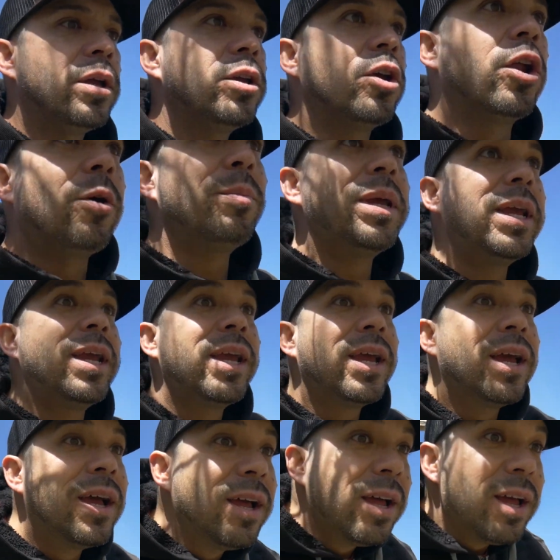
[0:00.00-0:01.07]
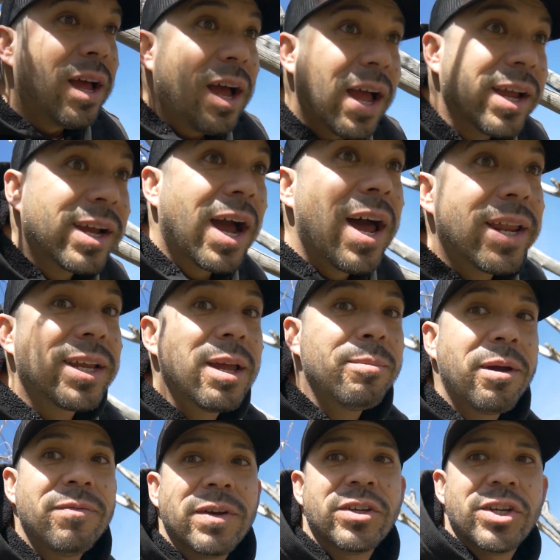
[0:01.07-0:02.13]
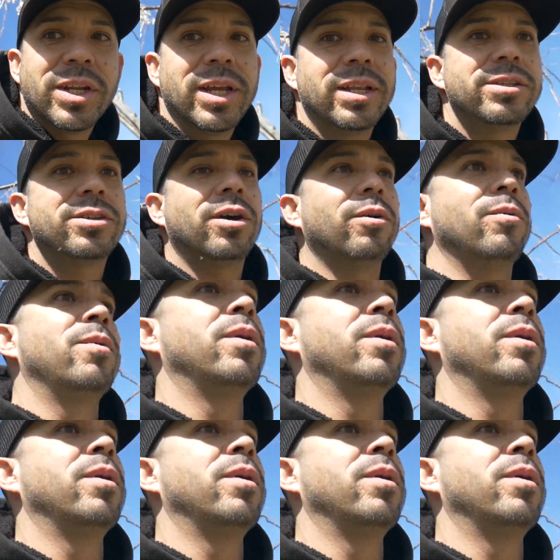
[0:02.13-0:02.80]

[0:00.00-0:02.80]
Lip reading: You know me, I gotta get my fishing in, so